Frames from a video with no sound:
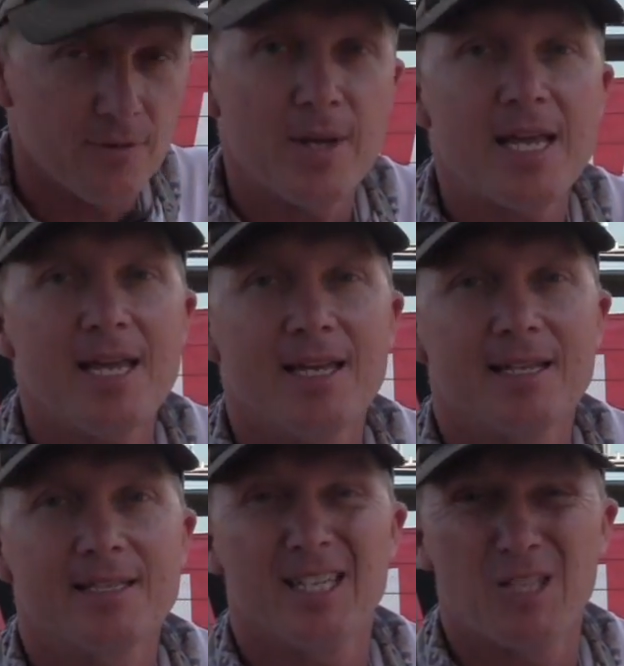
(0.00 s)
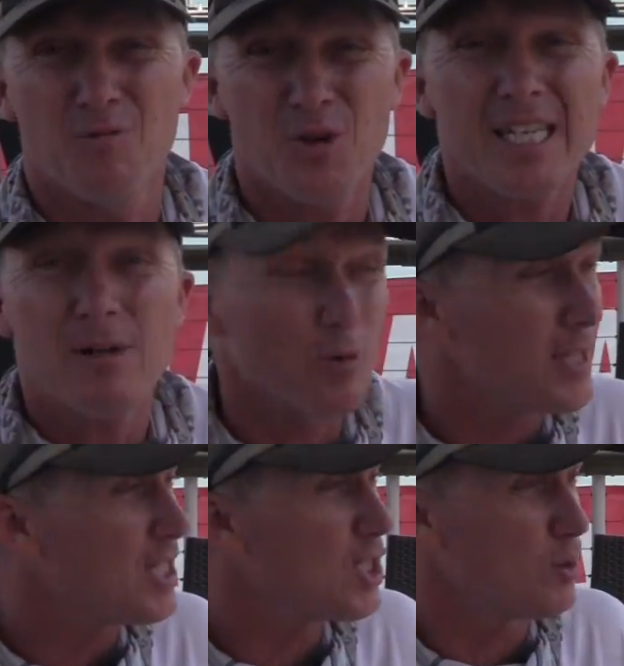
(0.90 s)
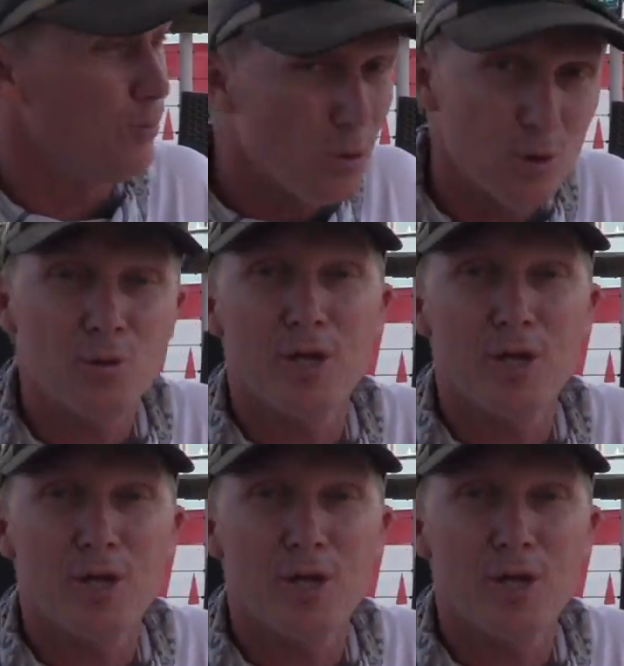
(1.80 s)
for me, it's it's a really really small